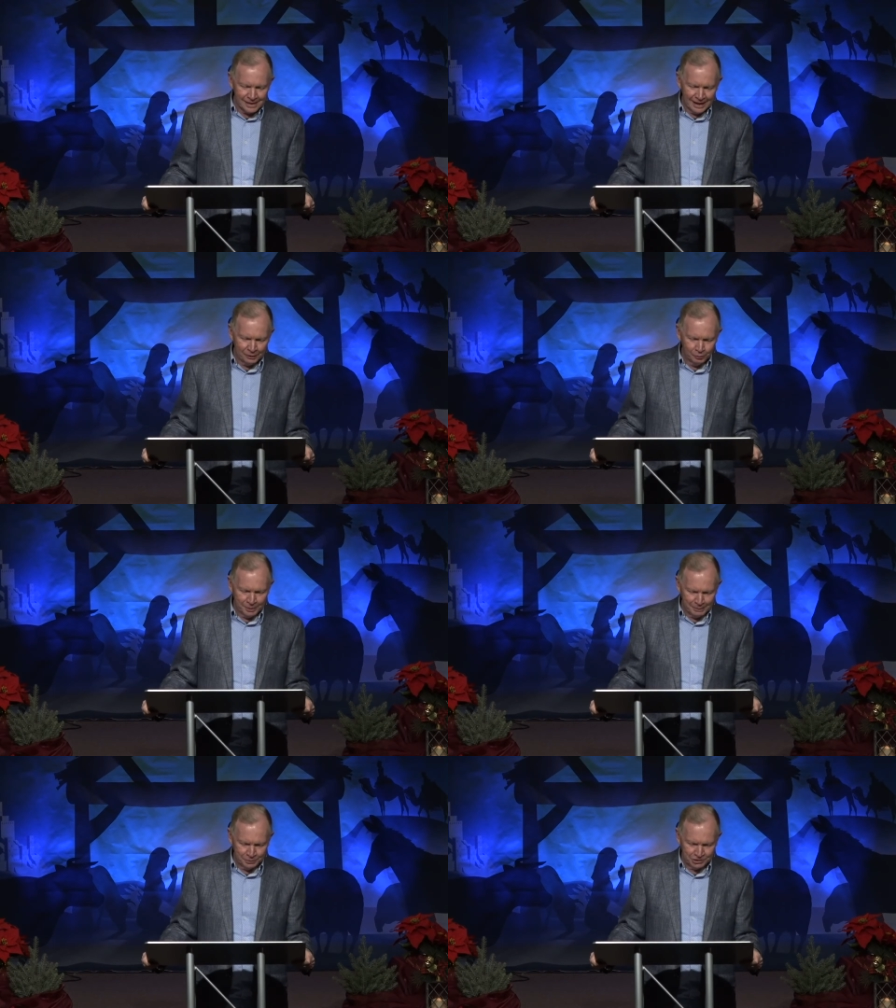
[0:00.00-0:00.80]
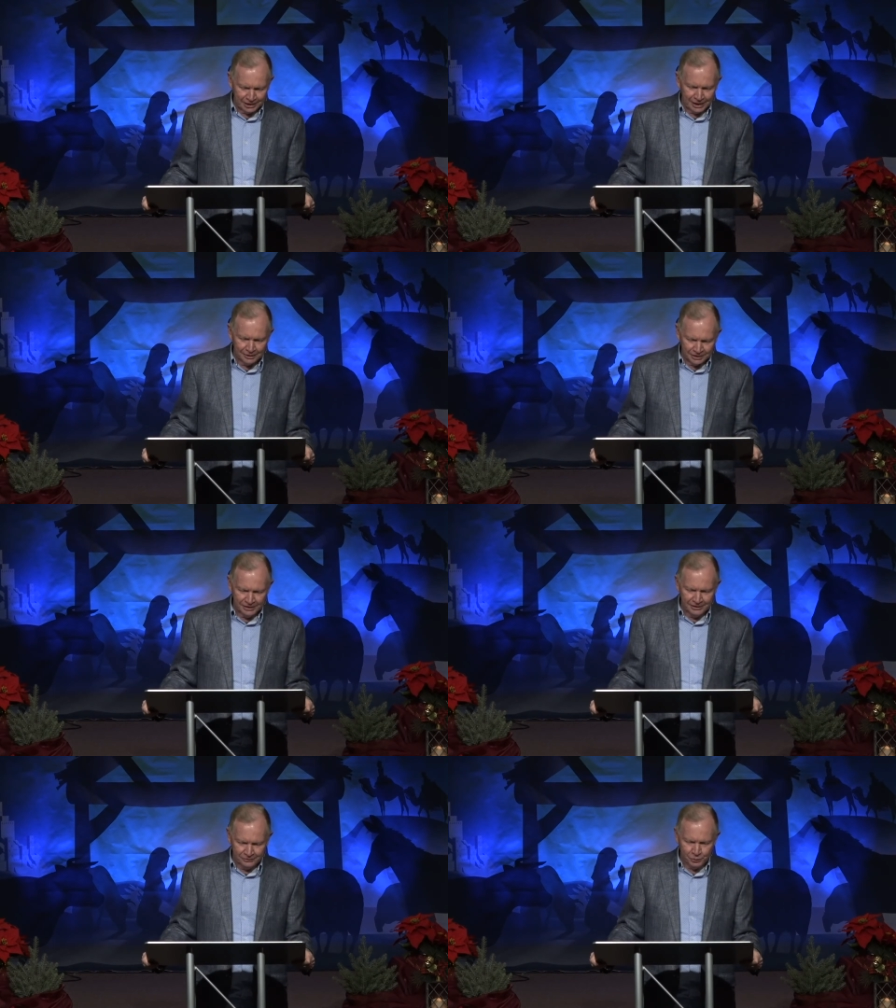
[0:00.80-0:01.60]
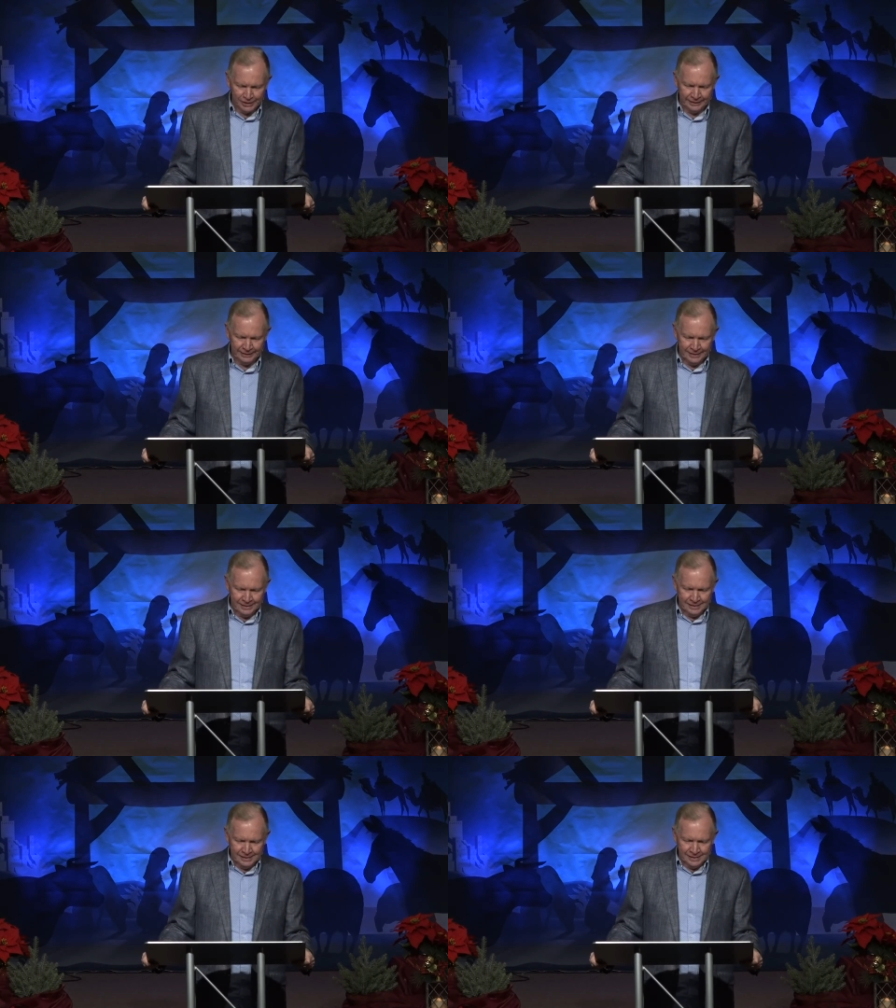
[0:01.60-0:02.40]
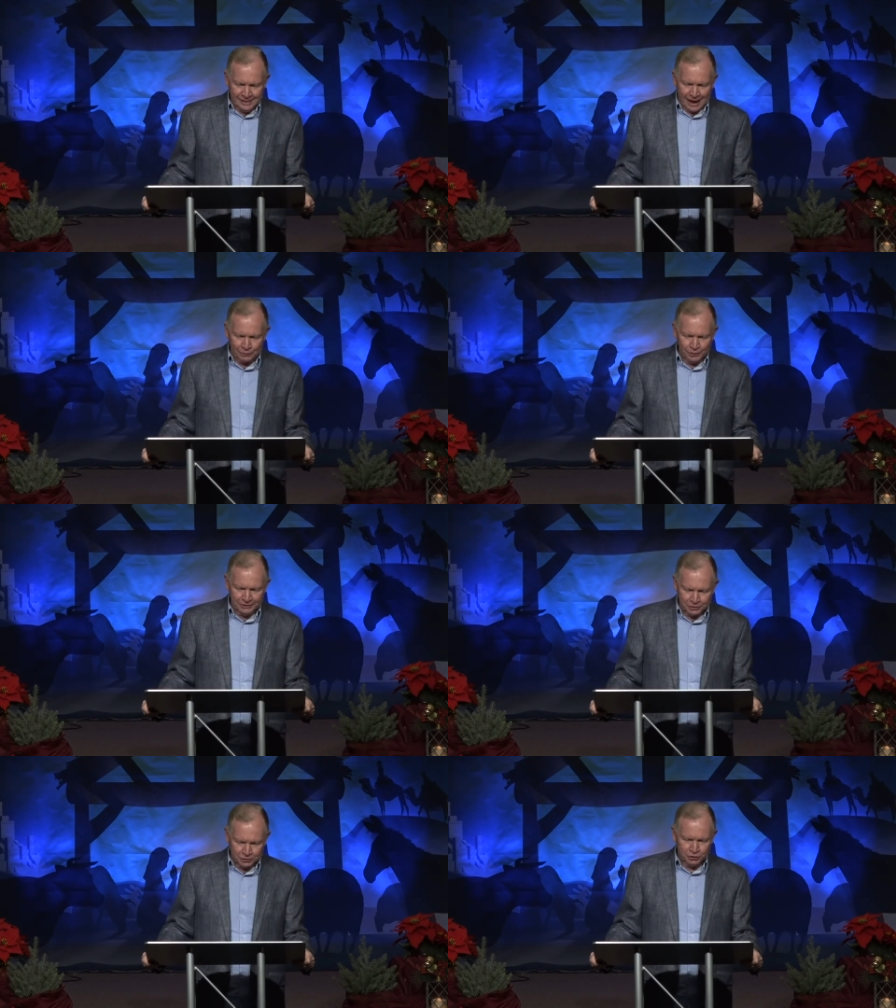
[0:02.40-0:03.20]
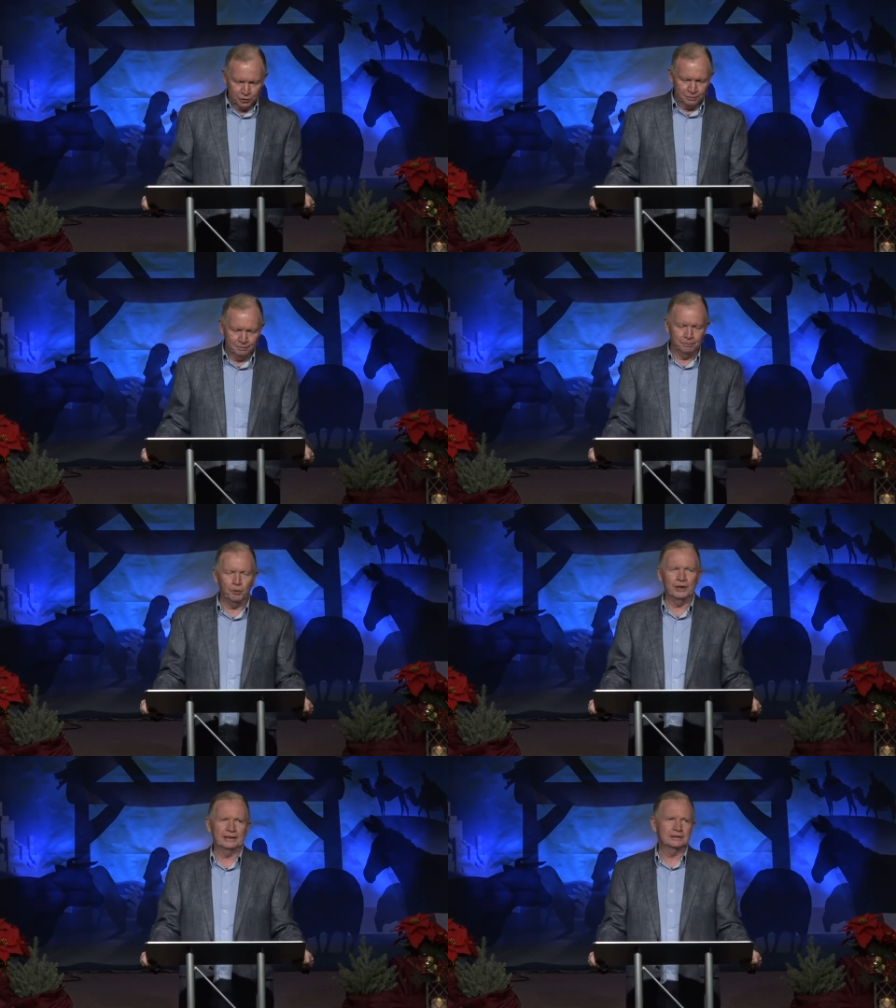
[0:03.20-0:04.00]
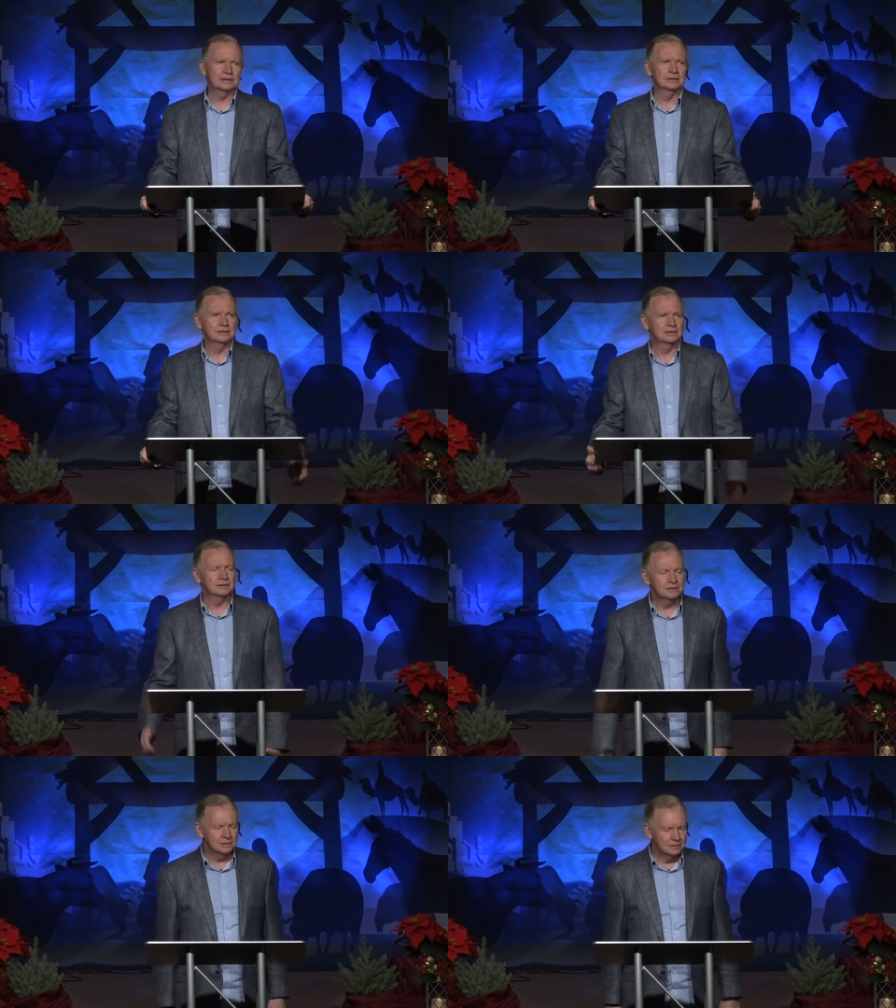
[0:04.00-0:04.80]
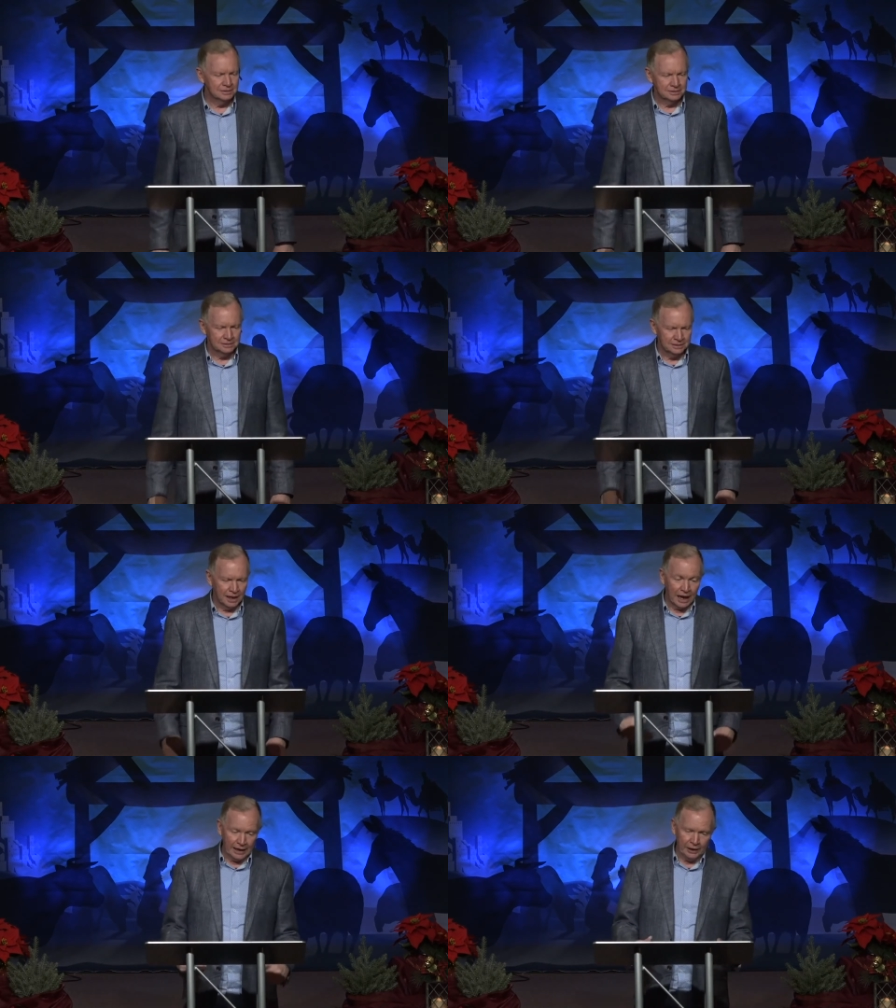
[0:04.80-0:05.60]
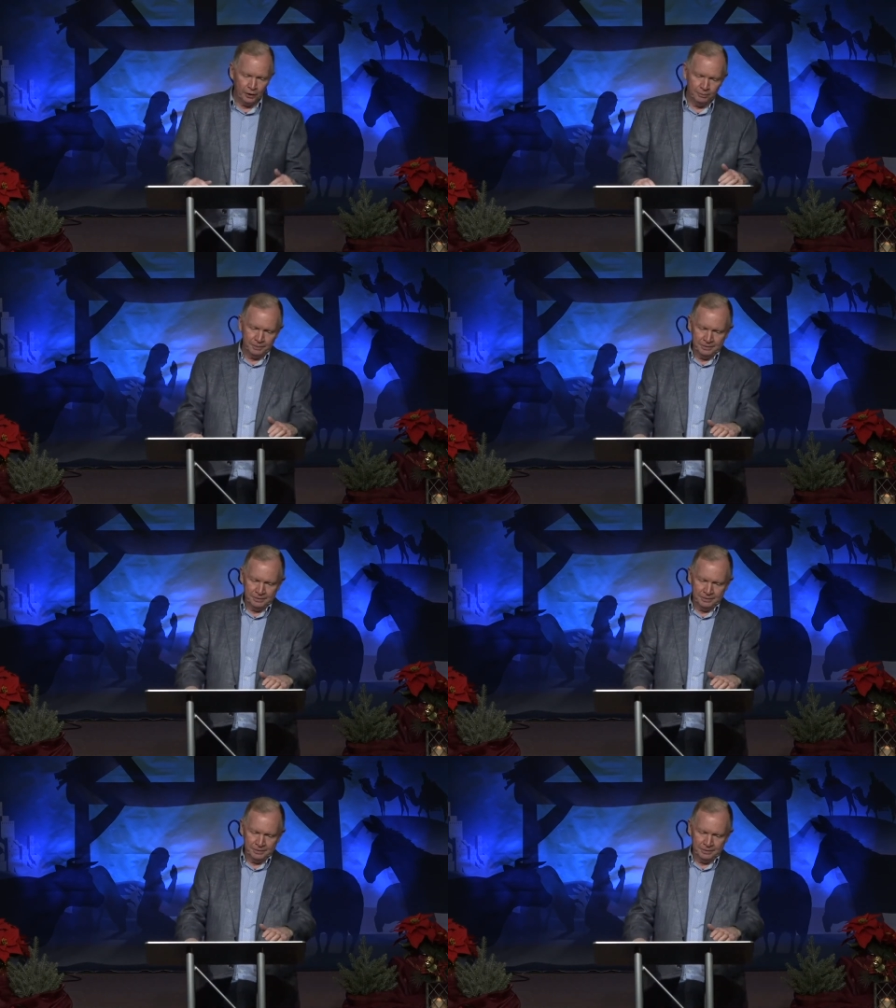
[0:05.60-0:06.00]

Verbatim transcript: I know people say, I'll give when I reach a certain point. I help.